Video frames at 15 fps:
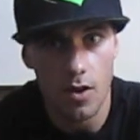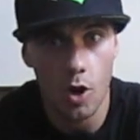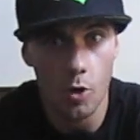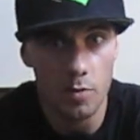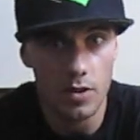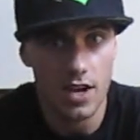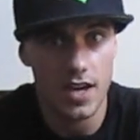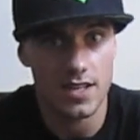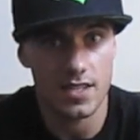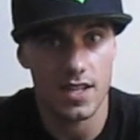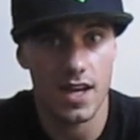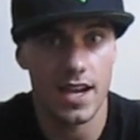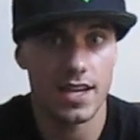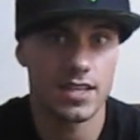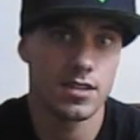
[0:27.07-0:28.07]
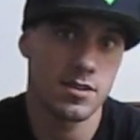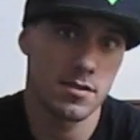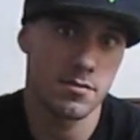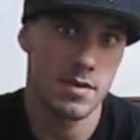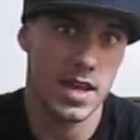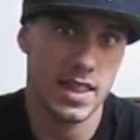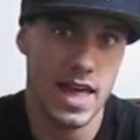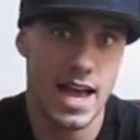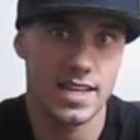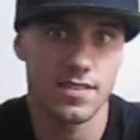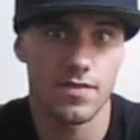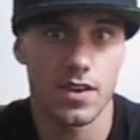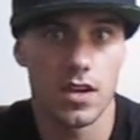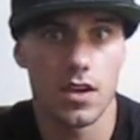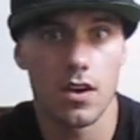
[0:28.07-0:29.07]
Hope you guys liked my last
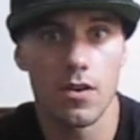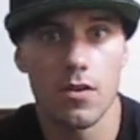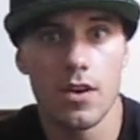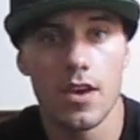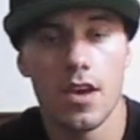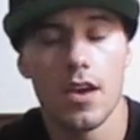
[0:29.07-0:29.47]
video.